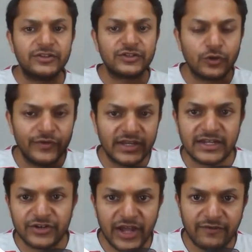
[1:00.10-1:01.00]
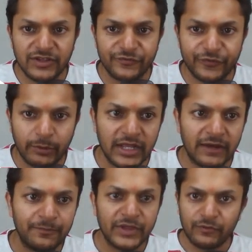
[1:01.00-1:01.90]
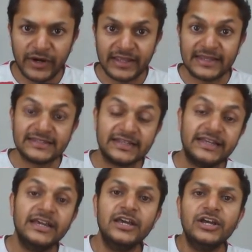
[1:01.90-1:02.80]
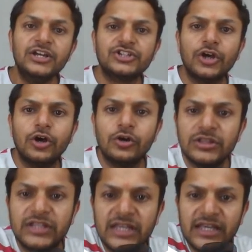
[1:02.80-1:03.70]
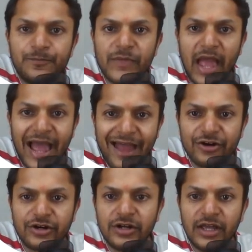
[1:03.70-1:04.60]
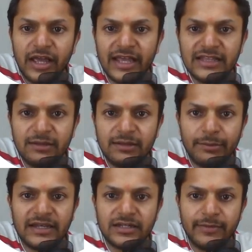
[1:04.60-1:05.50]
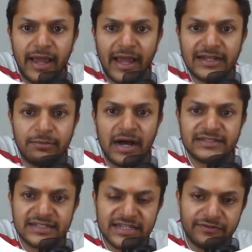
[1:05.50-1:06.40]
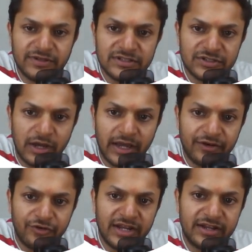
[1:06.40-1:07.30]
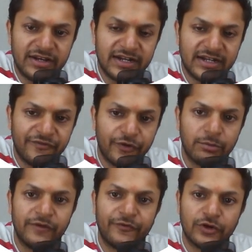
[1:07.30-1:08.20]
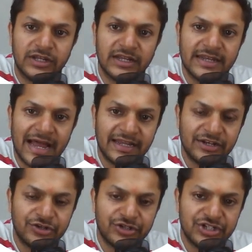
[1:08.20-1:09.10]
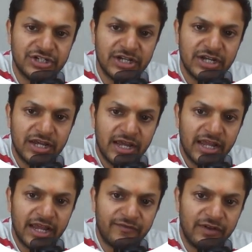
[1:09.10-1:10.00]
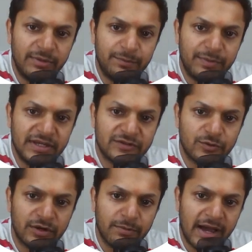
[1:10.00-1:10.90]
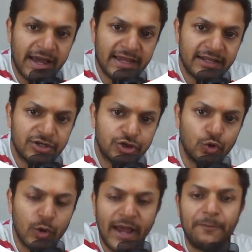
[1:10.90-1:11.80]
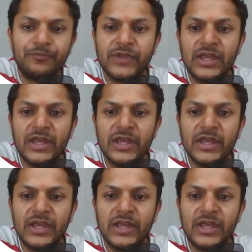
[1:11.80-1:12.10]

and so we can derive this formula very easily. So the error in the momentum and the mass is given. So I can recreate the formula for the kinetic energy. It will be P square by 2M.